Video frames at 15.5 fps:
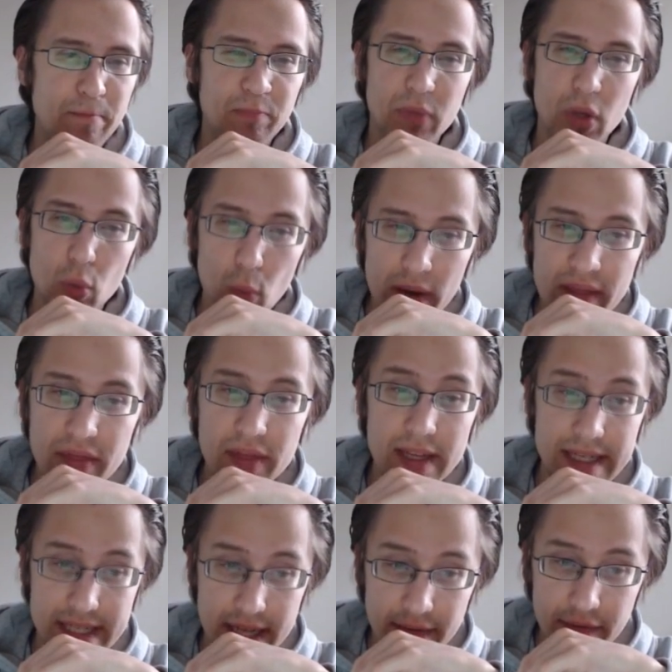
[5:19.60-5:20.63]
with the
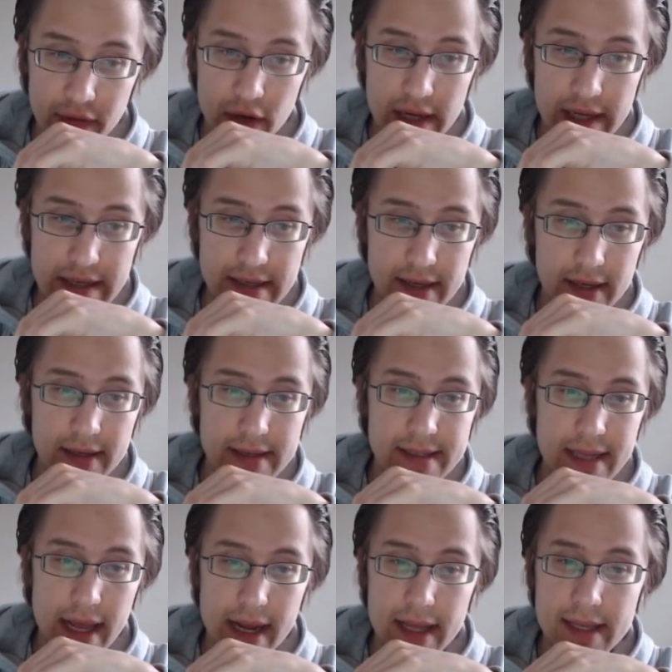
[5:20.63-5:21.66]
different
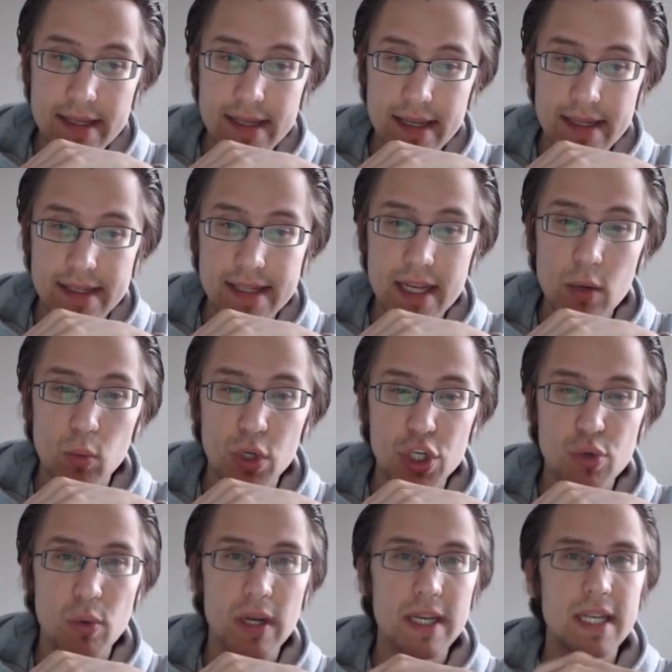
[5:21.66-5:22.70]
settings and see
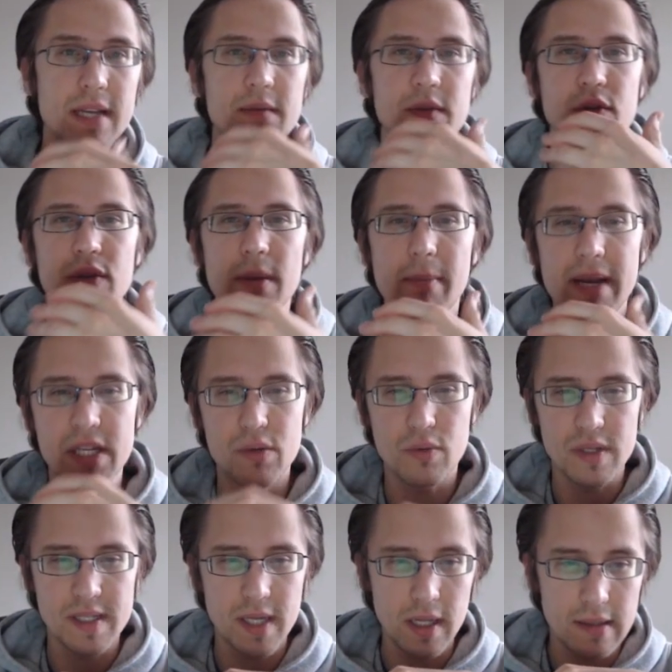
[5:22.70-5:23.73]
which one gives you the best
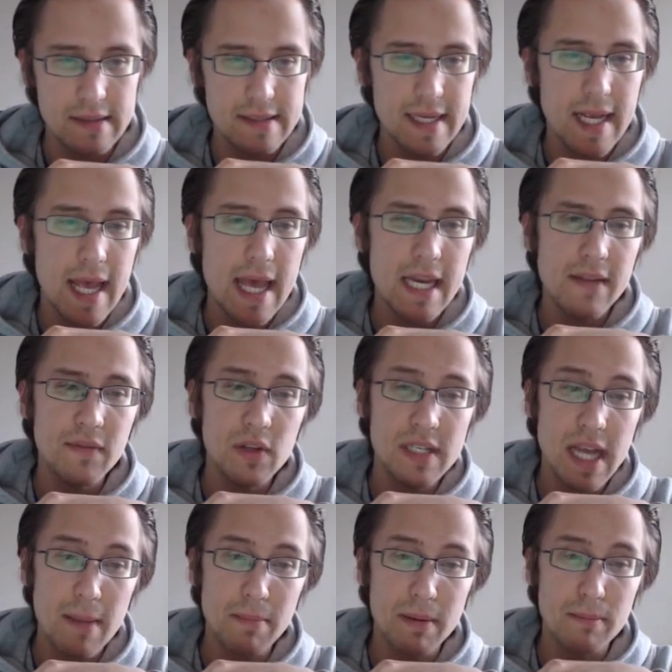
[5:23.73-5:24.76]
results. And if you
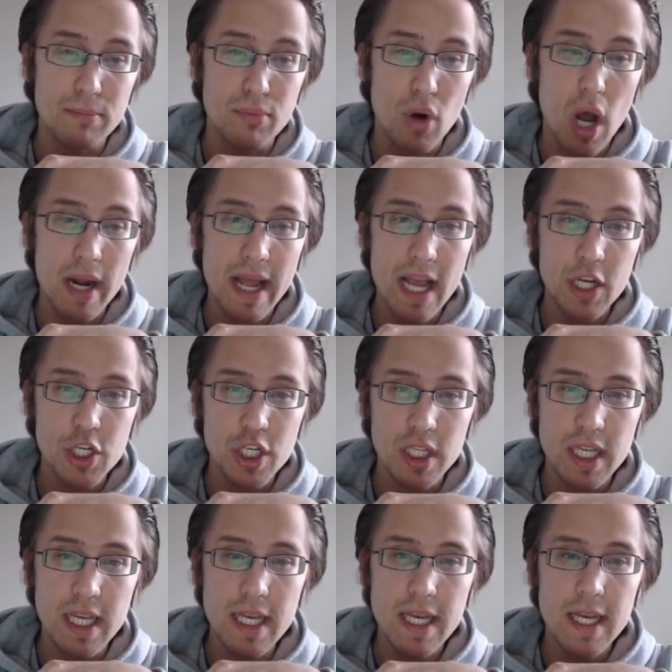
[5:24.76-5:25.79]
type in broad,
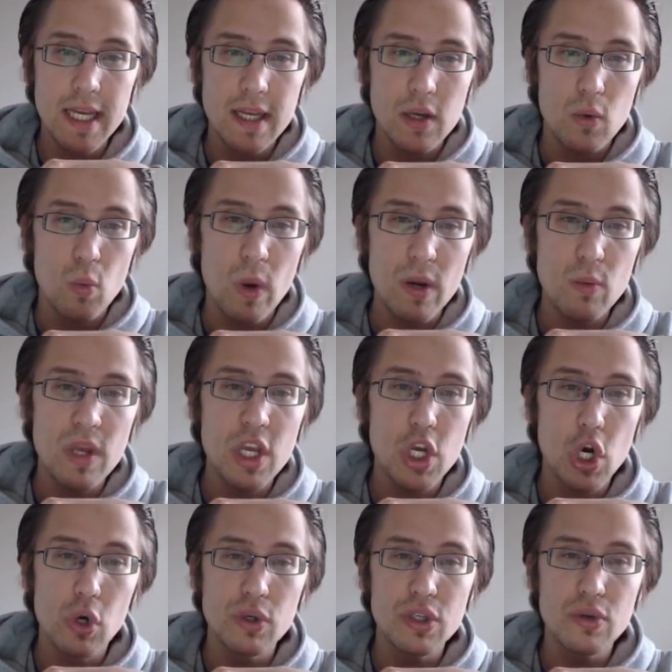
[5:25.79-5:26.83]
actually, when we
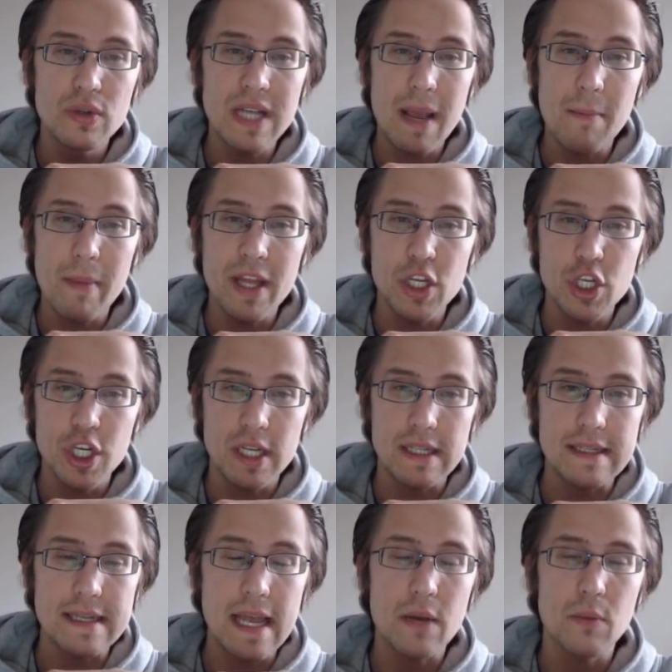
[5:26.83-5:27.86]
go to
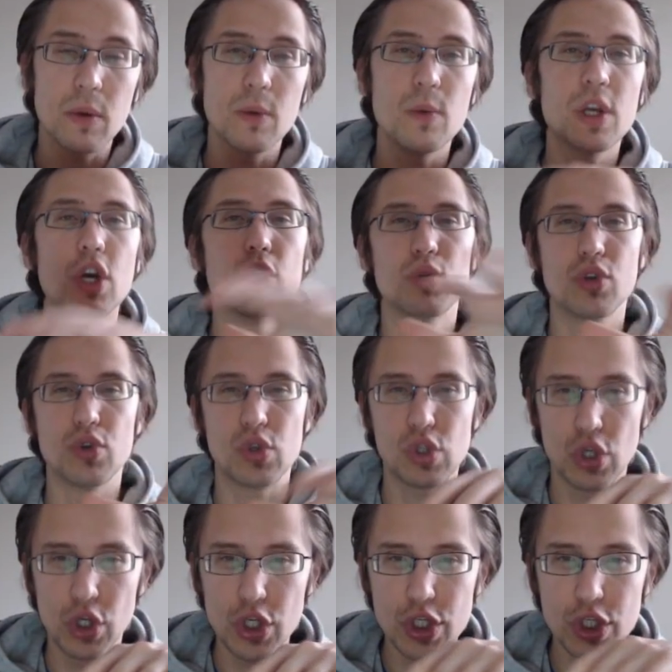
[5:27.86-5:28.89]
dimensions and when we go to
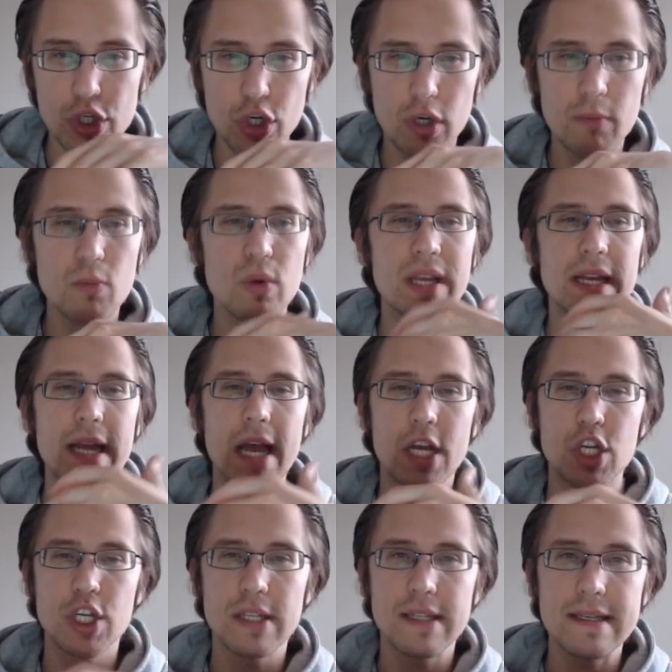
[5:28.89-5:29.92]
search term, we can
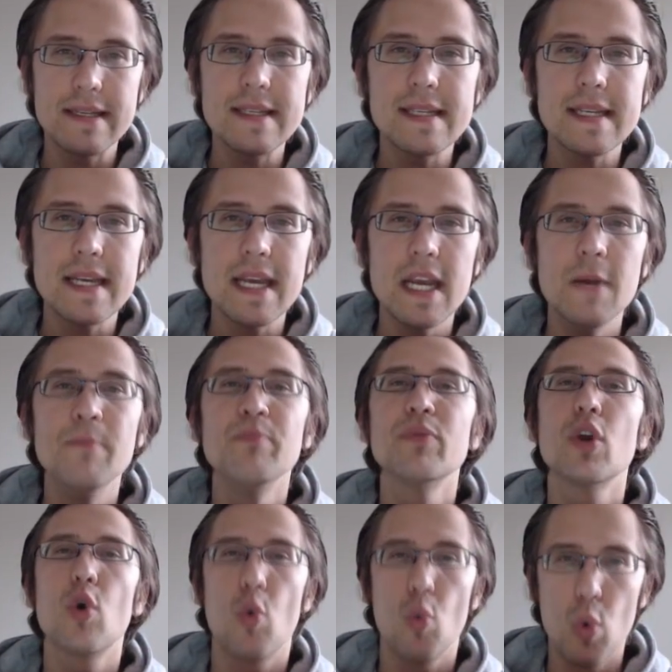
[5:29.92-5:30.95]
actually see
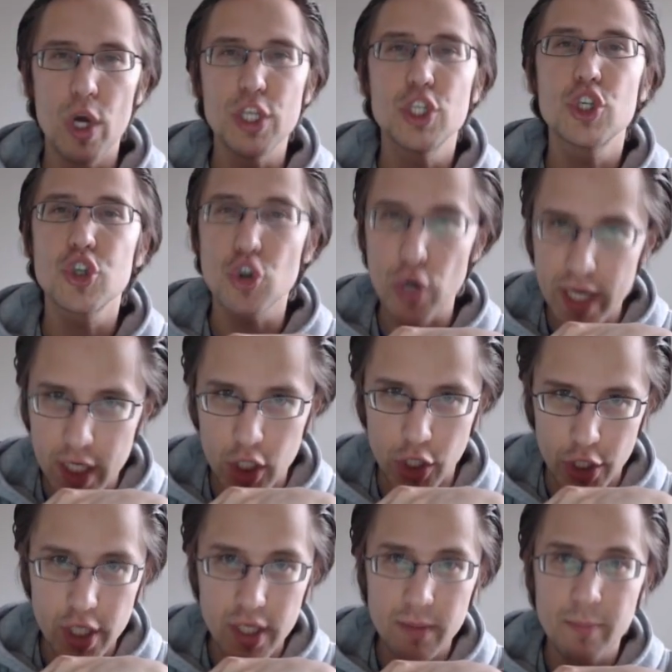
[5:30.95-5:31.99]
what triggered